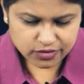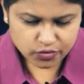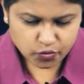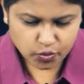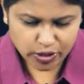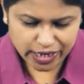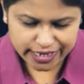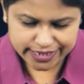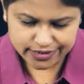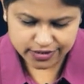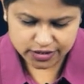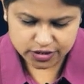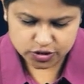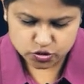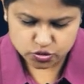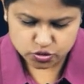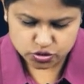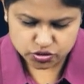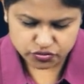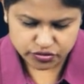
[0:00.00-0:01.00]
1,
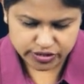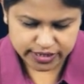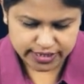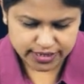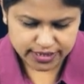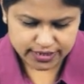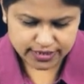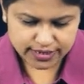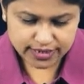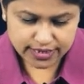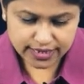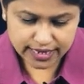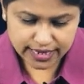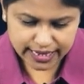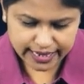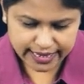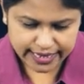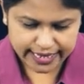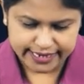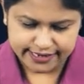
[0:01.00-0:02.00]
2, 3
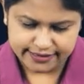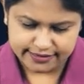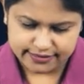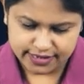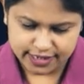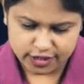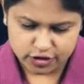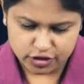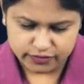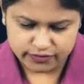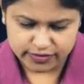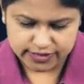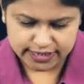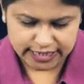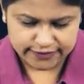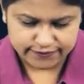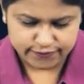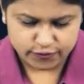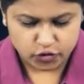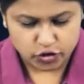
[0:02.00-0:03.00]
and along with
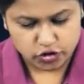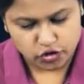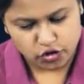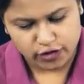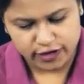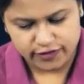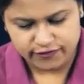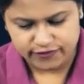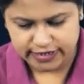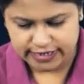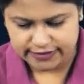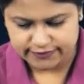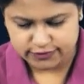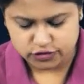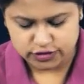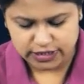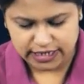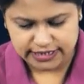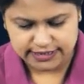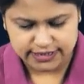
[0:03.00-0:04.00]
that 4 or 5.
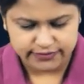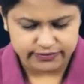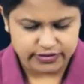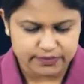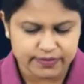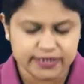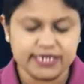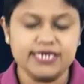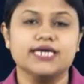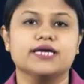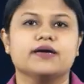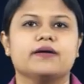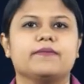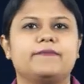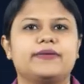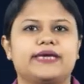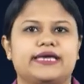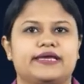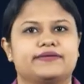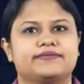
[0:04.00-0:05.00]
So the answer will be
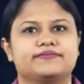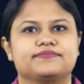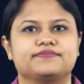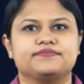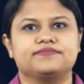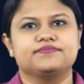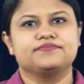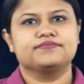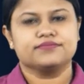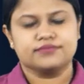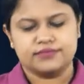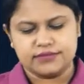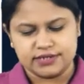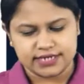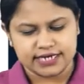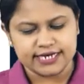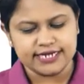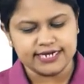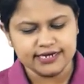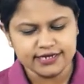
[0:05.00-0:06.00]
B.
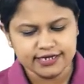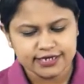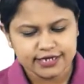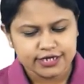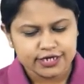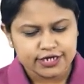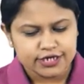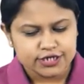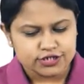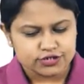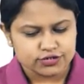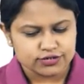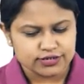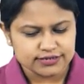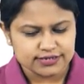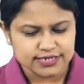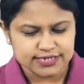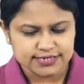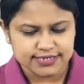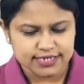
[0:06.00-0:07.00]
Clear? So
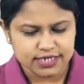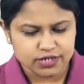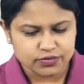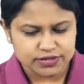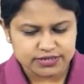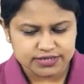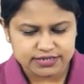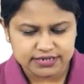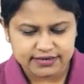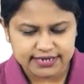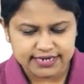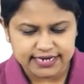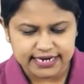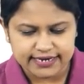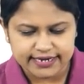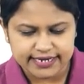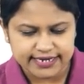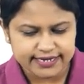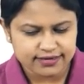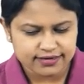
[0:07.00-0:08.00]
this is the question
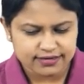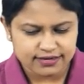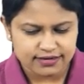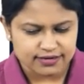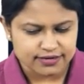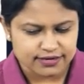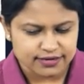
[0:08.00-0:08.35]
regarding,